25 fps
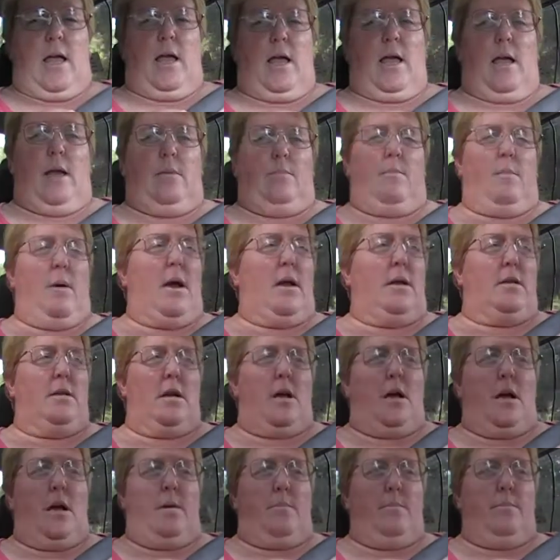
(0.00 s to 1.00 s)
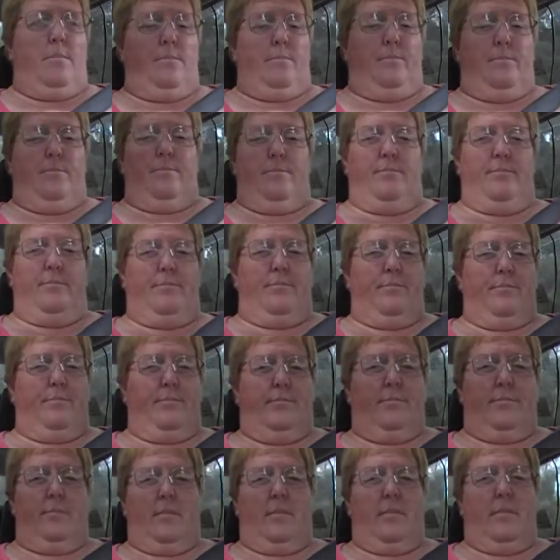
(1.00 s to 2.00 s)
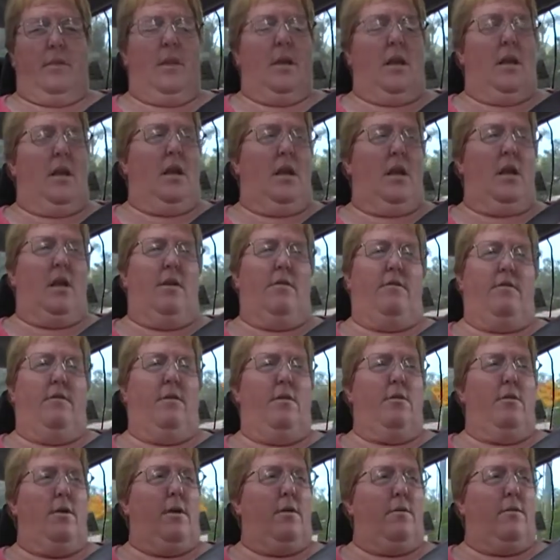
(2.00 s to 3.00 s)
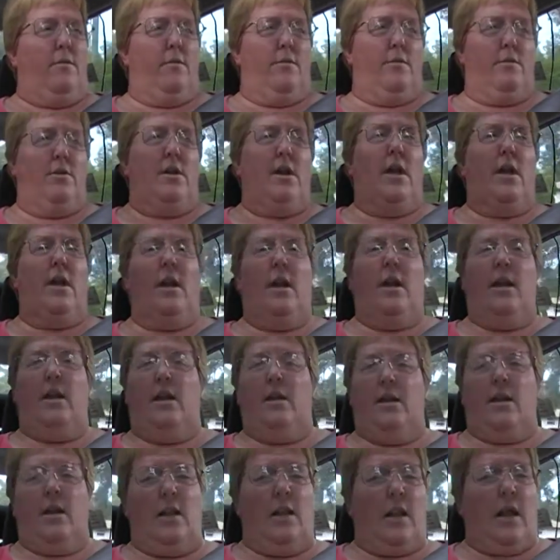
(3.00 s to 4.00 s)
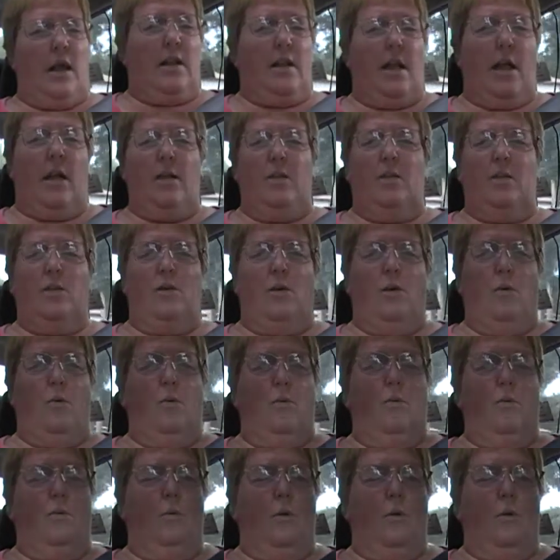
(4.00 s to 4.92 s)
in my time, if you ever did anything like that in school,